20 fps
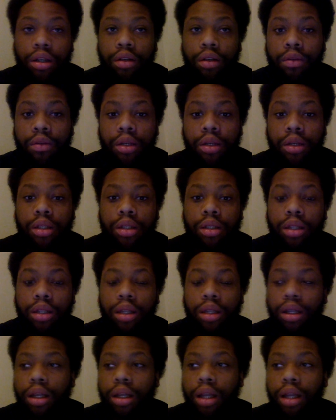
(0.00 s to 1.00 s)
fucking
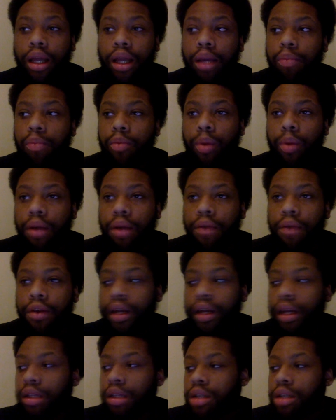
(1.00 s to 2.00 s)
claim or whatever it
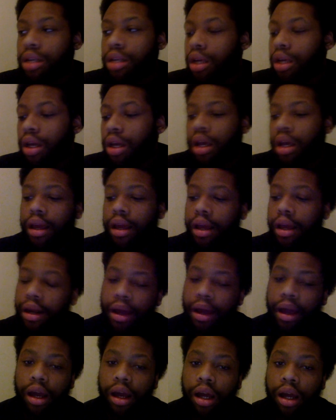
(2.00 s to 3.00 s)
is, and
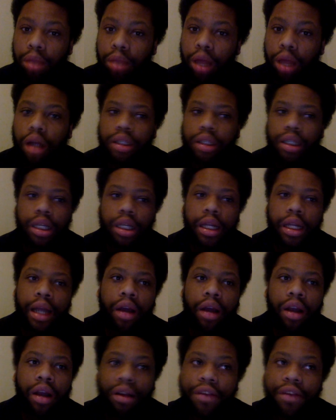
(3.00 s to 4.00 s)
they unblocked it, and now
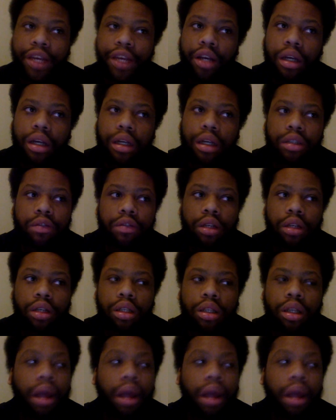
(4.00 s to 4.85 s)
that video has fucking